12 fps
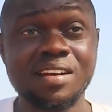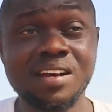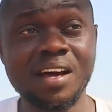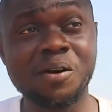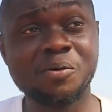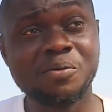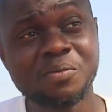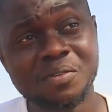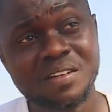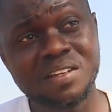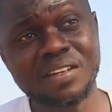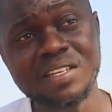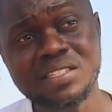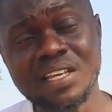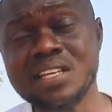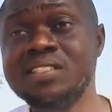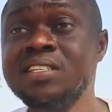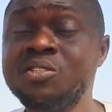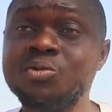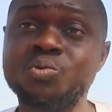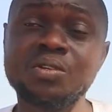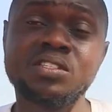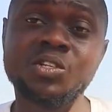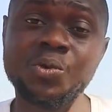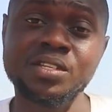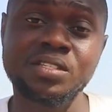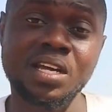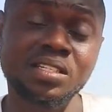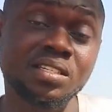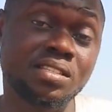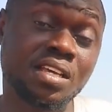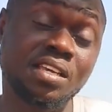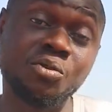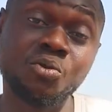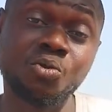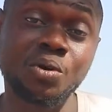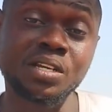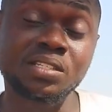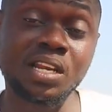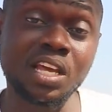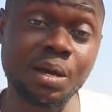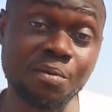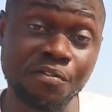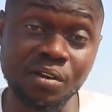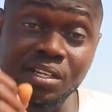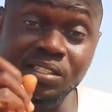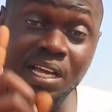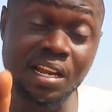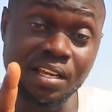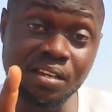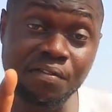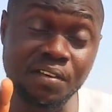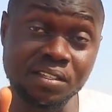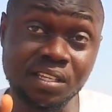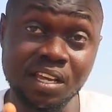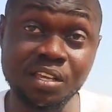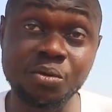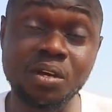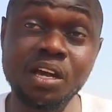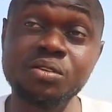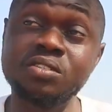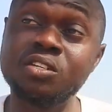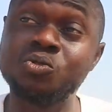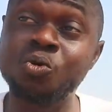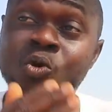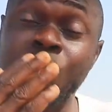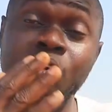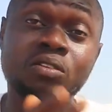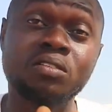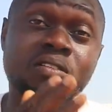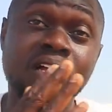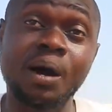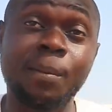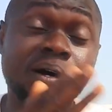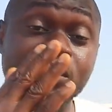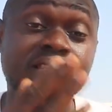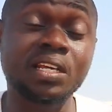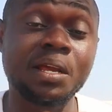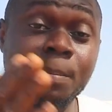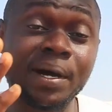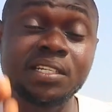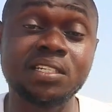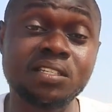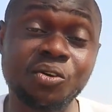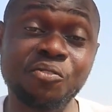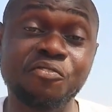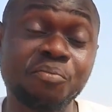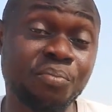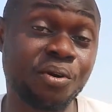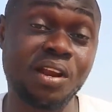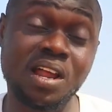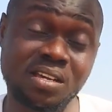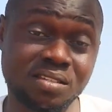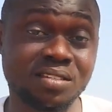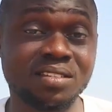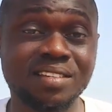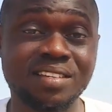Now, this 18 to 20 weeks that is taking you to raise layer before they start laying the first egg, you can use it to run about 3 batches of broilers